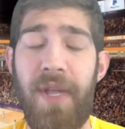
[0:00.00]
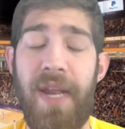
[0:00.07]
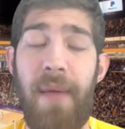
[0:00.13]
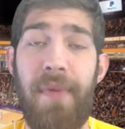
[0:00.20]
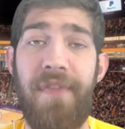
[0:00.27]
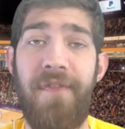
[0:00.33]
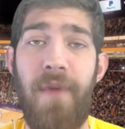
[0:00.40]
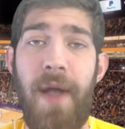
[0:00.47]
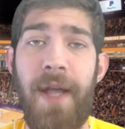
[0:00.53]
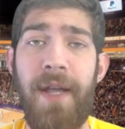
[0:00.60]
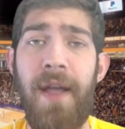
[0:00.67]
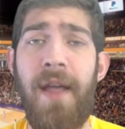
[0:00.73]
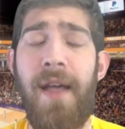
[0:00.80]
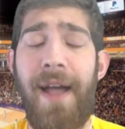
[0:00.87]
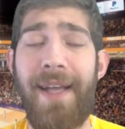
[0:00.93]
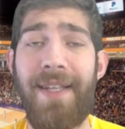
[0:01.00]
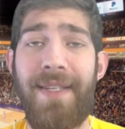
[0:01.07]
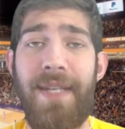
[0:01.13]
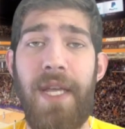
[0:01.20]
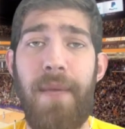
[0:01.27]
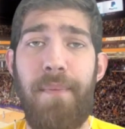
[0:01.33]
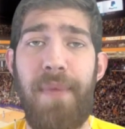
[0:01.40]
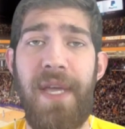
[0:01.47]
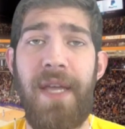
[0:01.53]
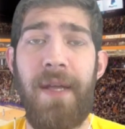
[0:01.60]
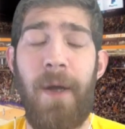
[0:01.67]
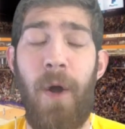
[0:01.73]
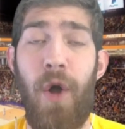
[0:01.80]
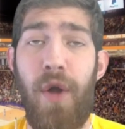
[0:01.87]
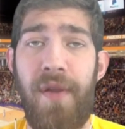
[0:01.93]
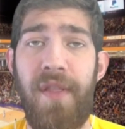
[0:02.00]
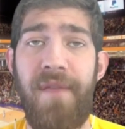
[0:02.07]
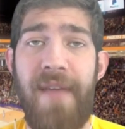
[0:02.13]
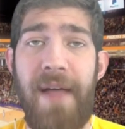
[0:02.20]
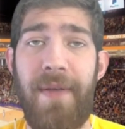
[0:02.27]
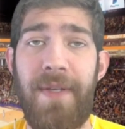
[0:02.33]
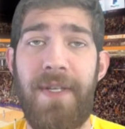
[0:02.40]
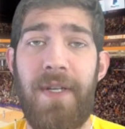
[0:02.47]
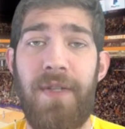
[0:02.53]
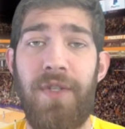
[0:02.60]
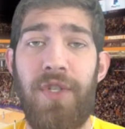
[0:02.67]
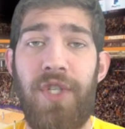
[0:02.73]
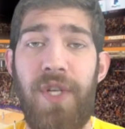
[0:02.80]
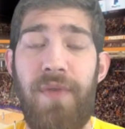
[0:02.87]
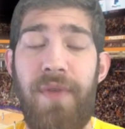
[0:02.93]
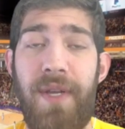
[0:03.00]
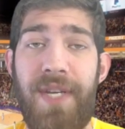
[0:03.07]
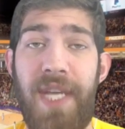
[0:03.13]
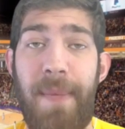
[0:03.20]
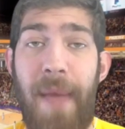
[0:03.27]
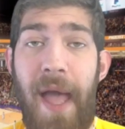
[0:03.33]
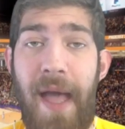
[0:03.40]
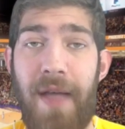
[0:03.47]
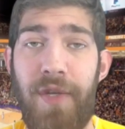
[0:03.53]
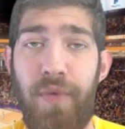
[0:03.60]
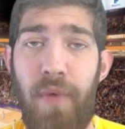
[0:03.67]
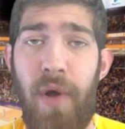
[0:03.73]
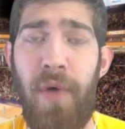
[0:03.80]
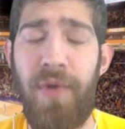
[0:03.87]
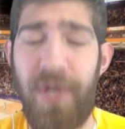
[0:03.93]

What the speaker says: Now with Frank, I could see him being on the Valley Suns G League team as well,